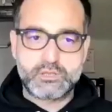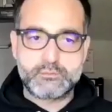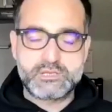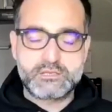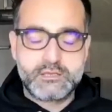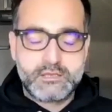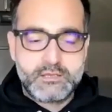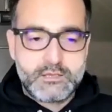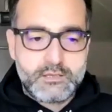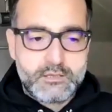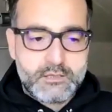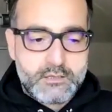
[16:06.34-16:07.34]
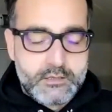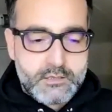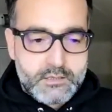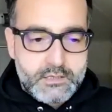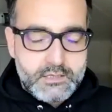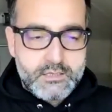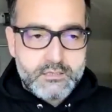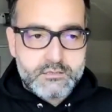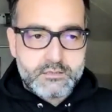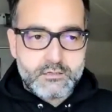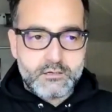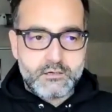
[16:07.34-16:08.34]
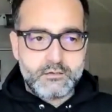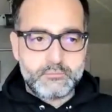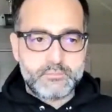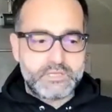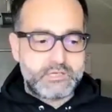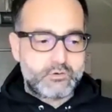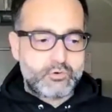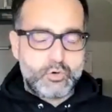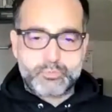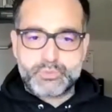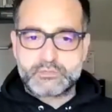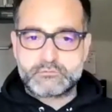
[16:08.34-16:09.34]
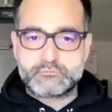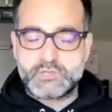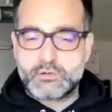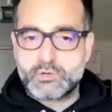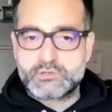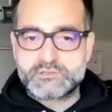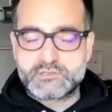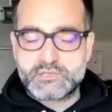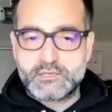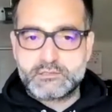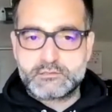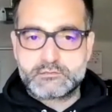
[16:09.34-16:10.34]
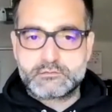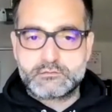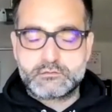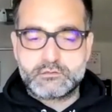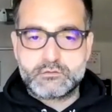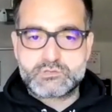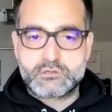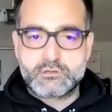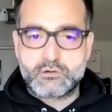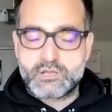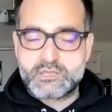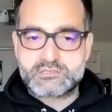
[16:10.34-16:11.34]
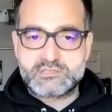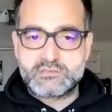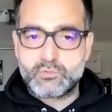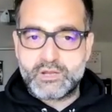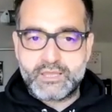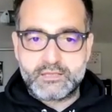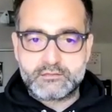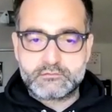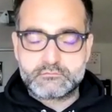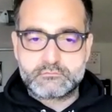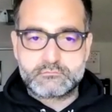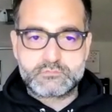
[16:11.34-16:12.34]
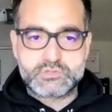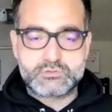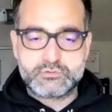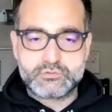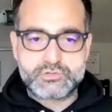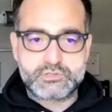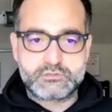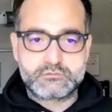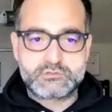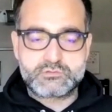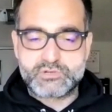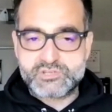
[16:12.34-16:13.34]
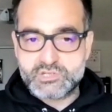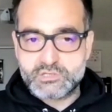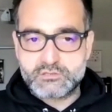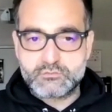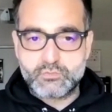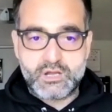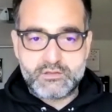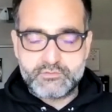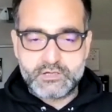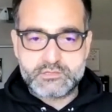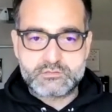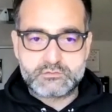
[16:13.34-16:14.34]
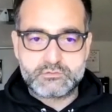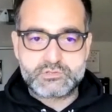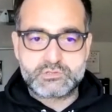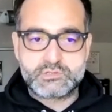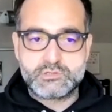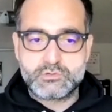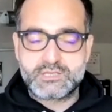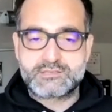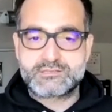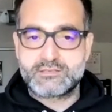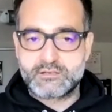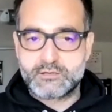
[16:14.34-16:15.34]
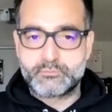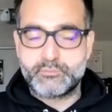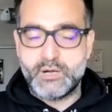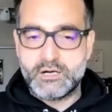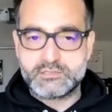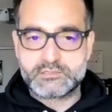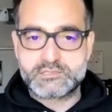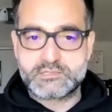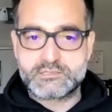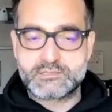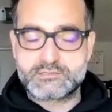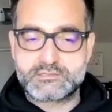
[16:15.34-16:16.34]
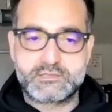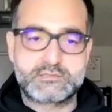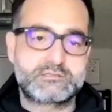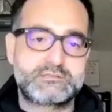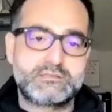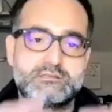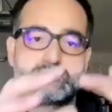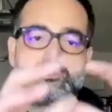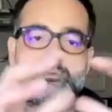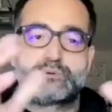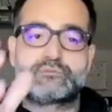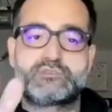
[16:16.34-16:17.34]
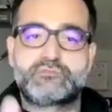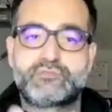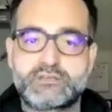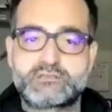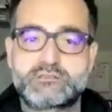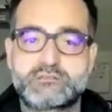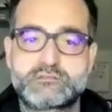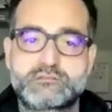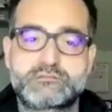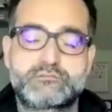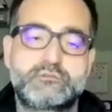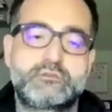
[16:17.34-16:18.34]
I mean, in a corporate network today, using your SD-WAN solution, switching, Wi-Fi solution, you can set up policies that says these group of devices